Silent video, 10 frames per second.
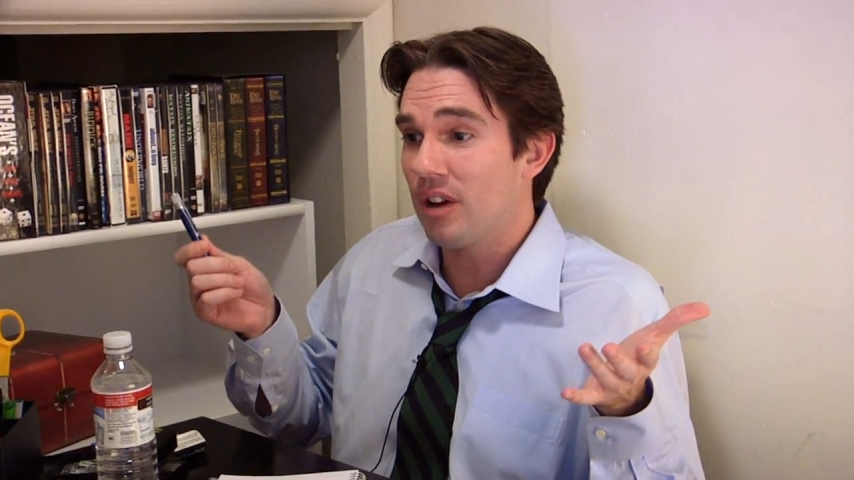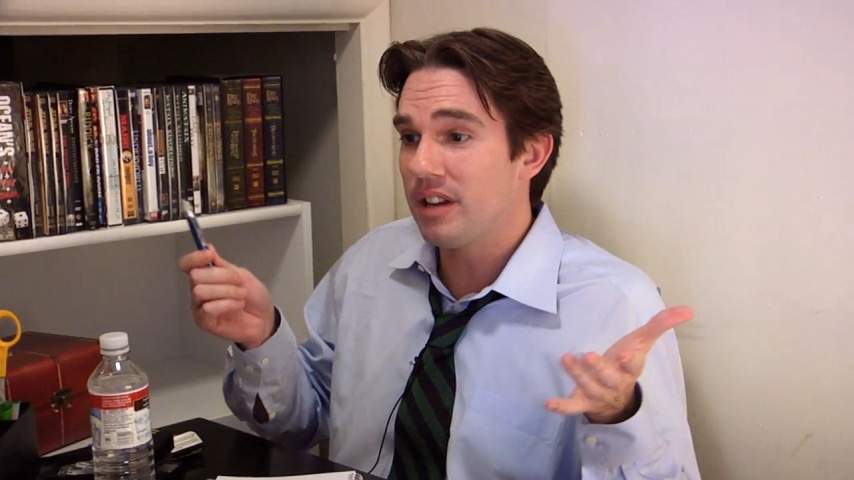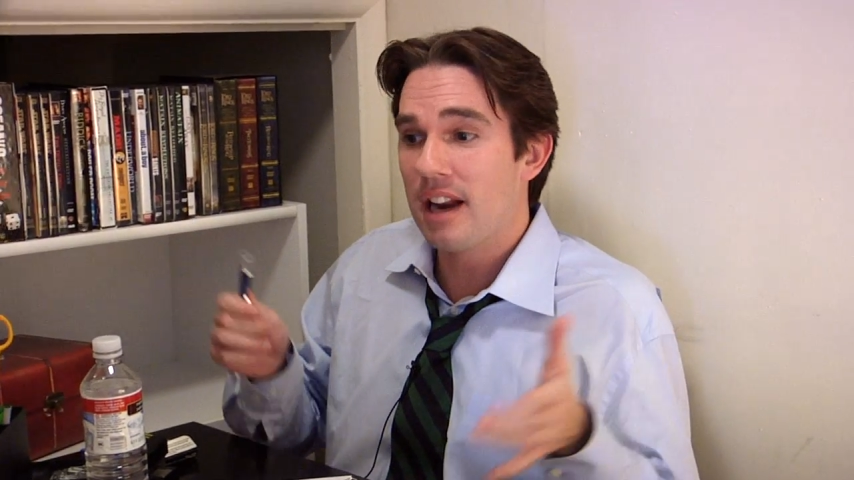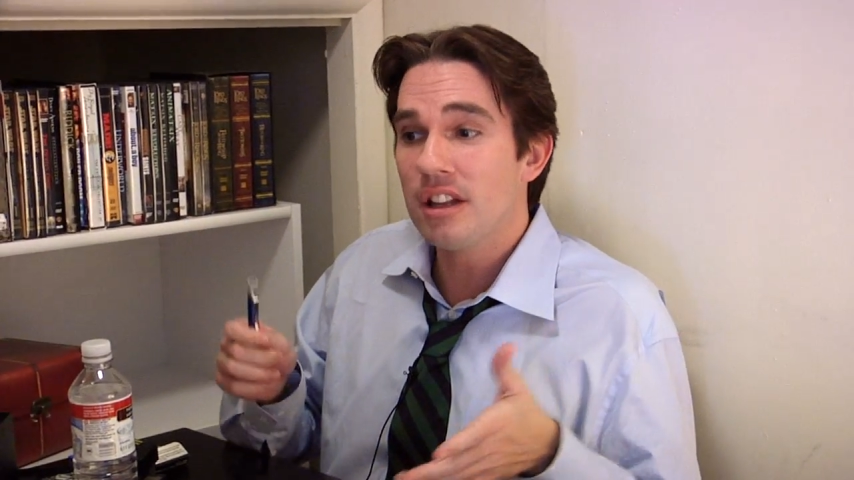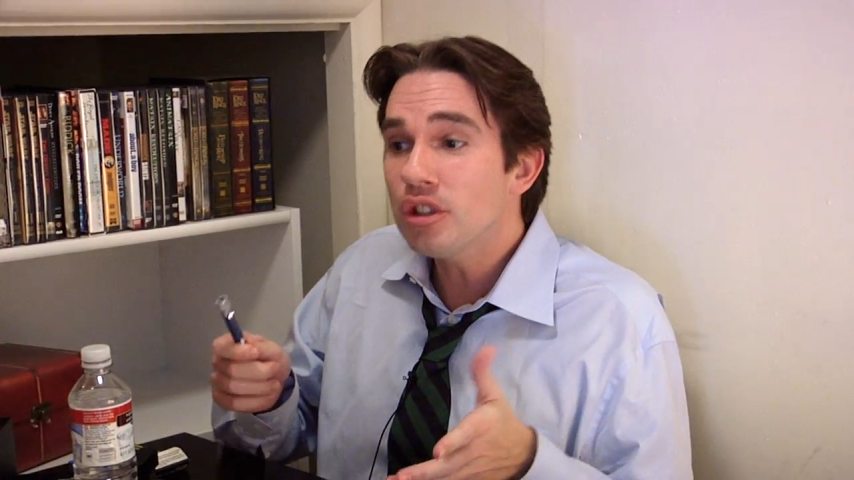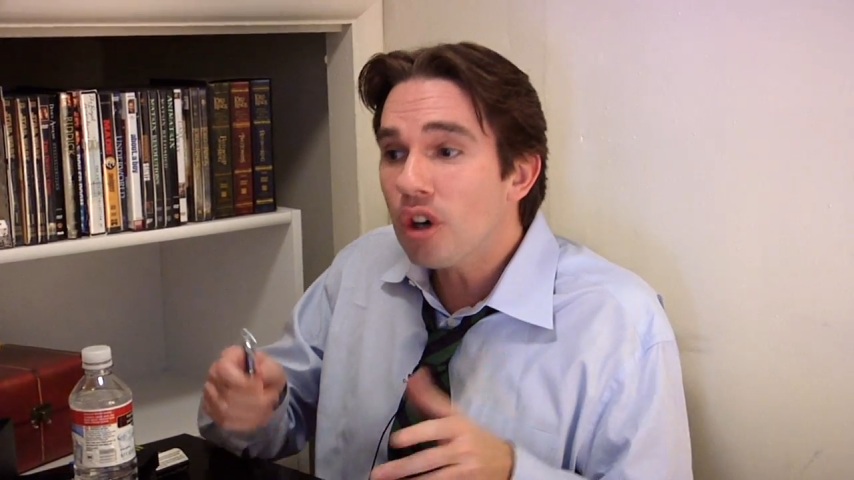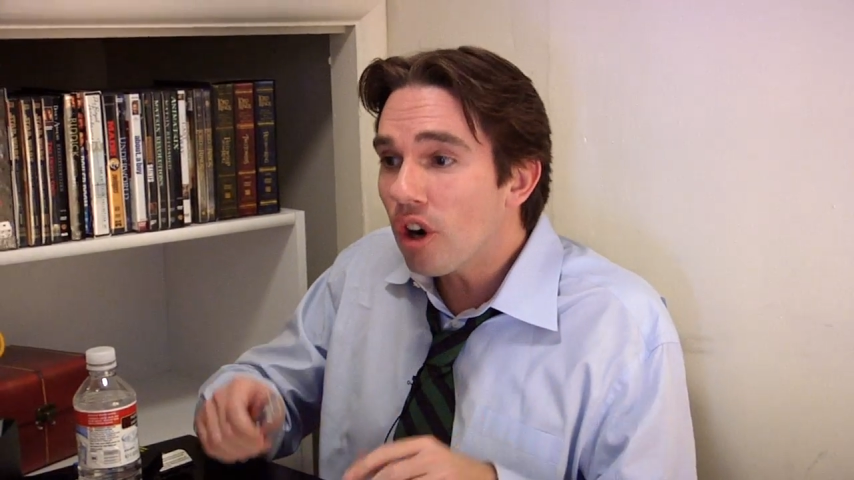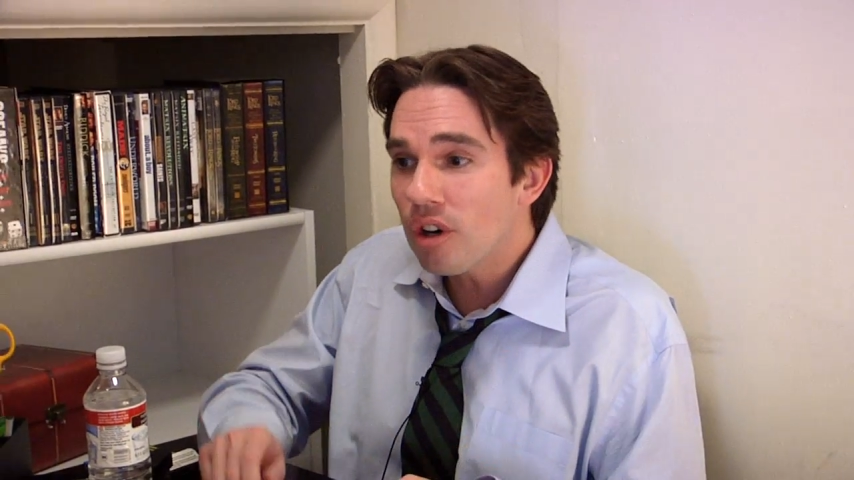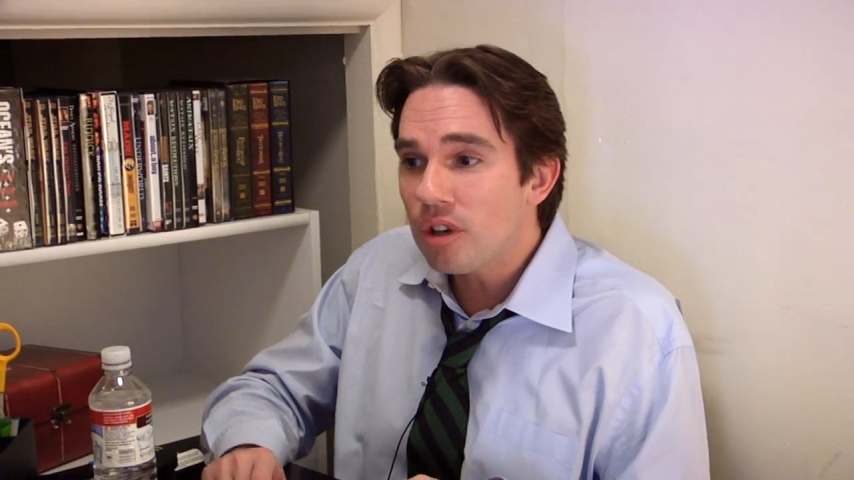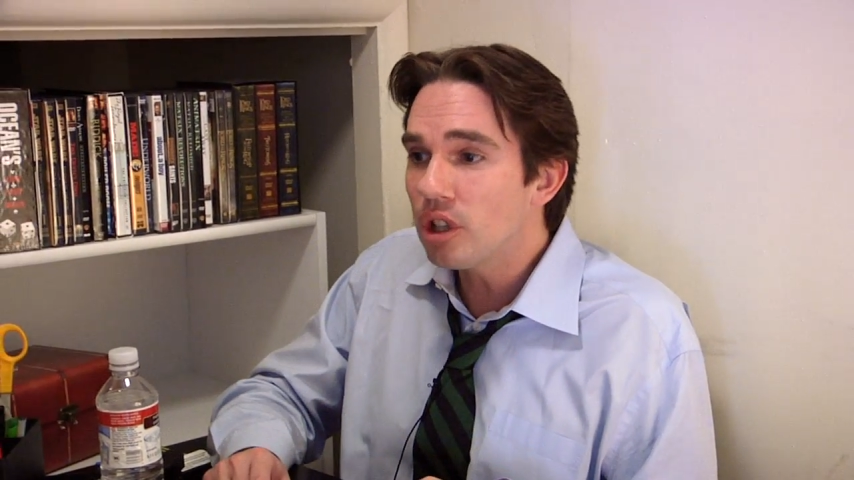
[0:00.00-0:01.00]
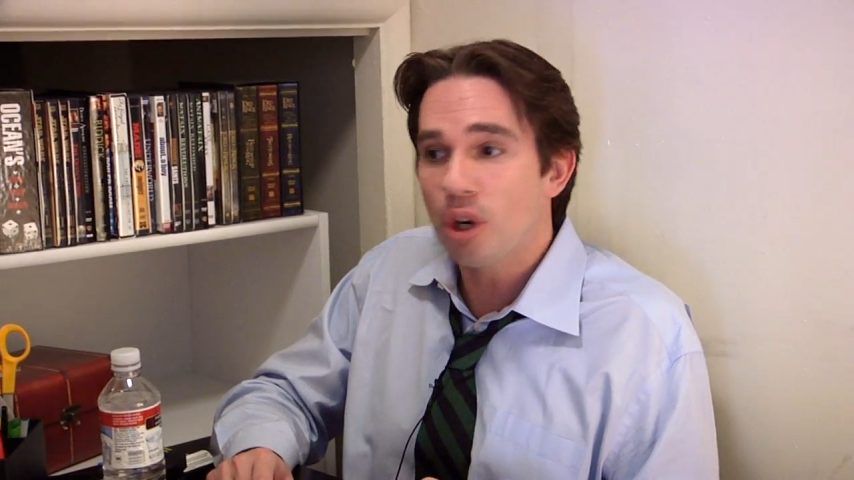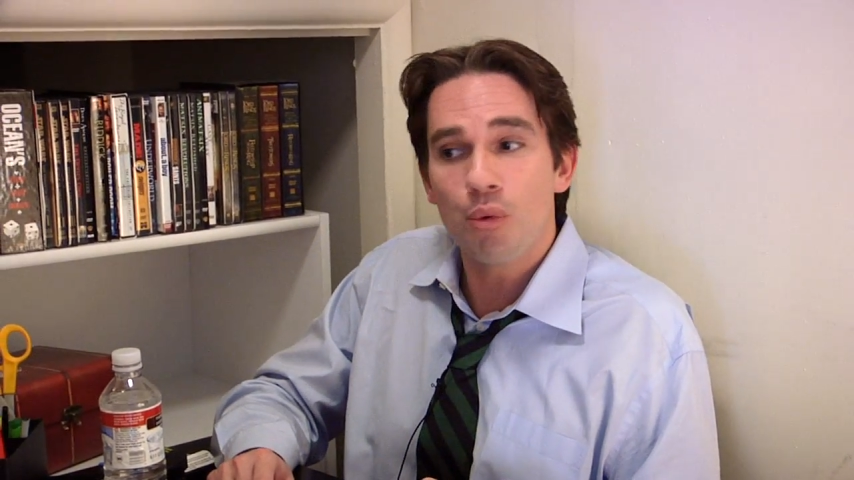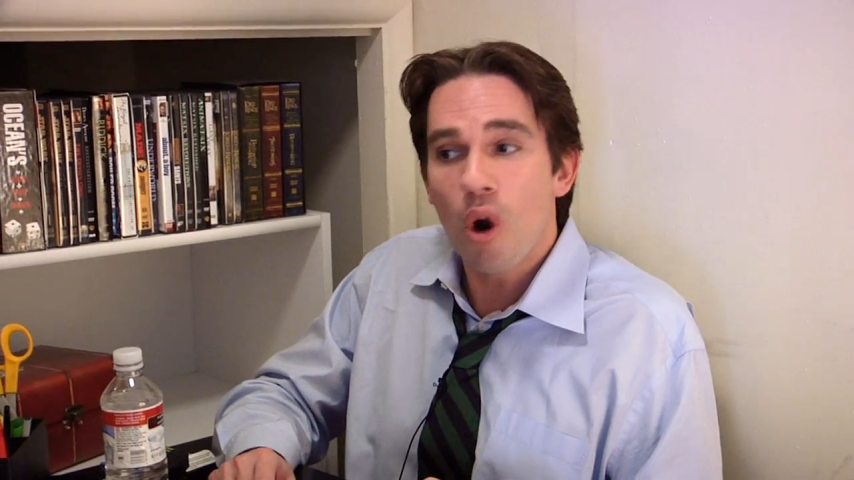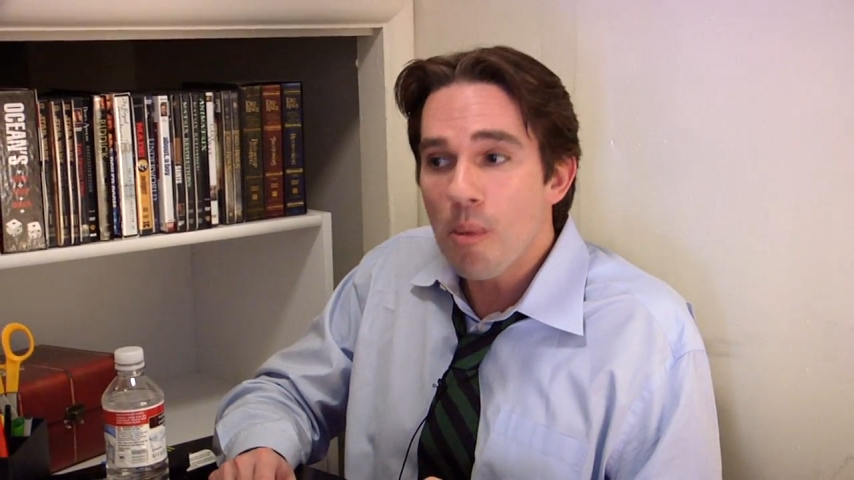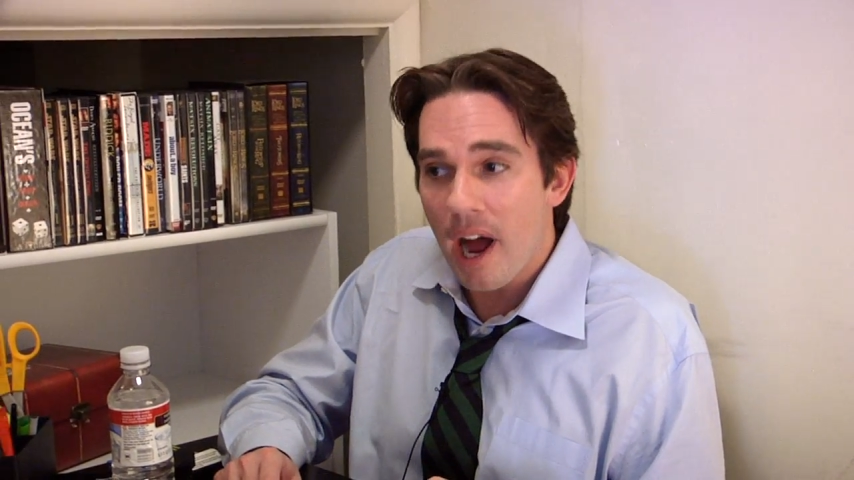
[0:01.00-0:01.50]
not a little girl or a
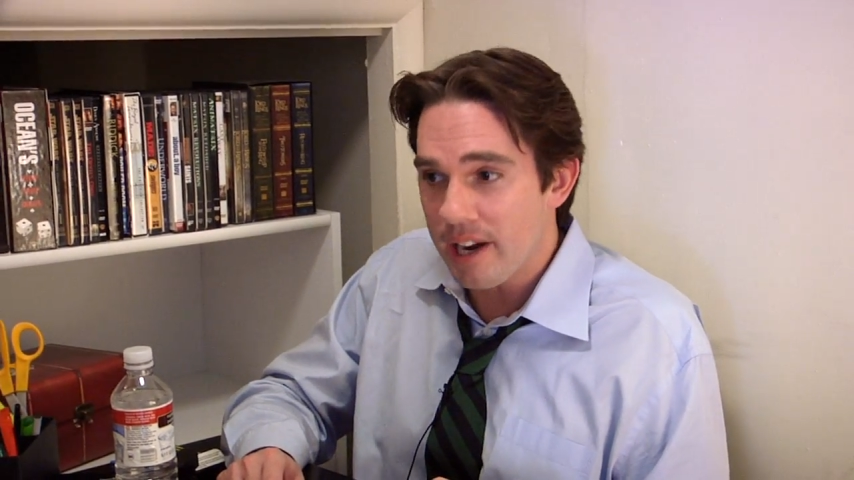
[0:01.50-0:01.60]
robot